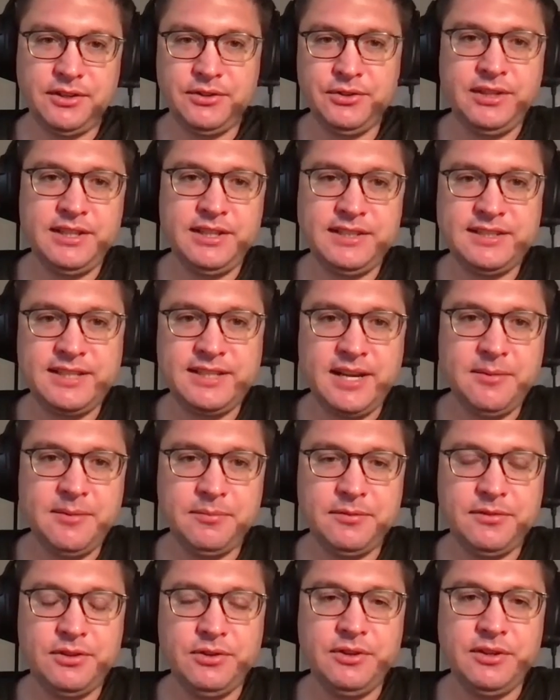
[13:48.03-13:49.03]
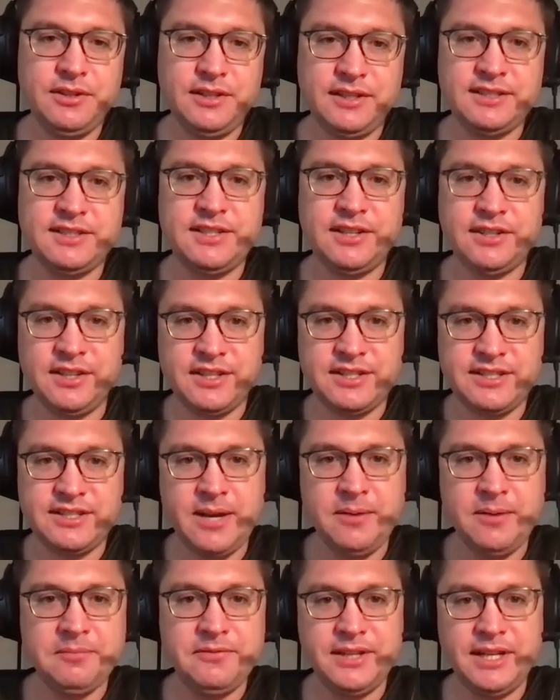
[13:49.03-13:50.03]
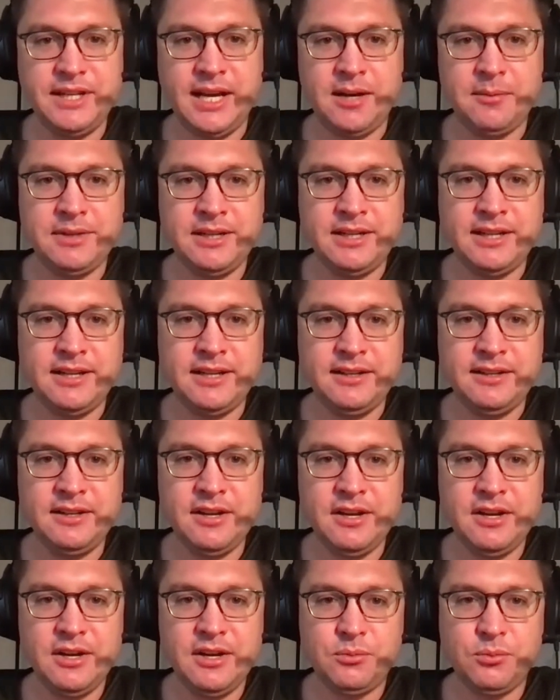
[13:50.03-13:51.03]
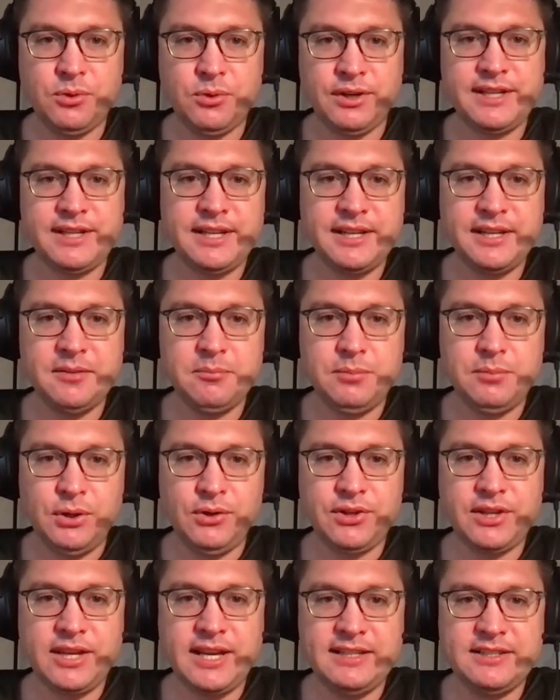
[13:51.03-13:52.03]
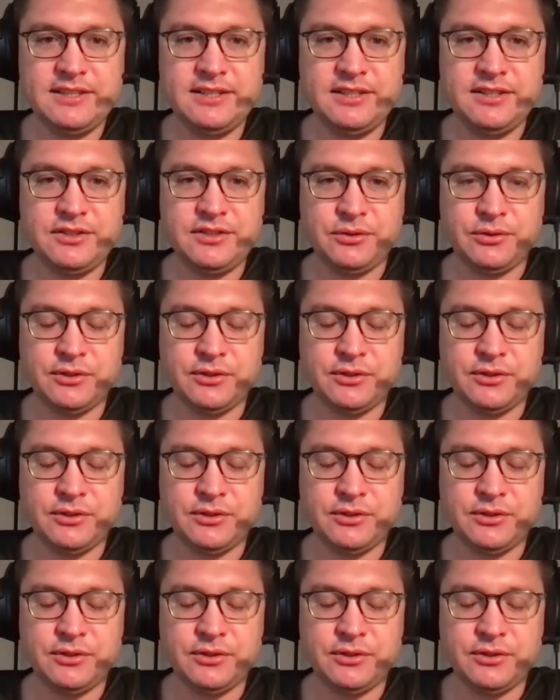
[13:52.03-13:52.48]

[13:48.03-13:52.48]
Do these same, do the, is there the same phenomenon working in both cases,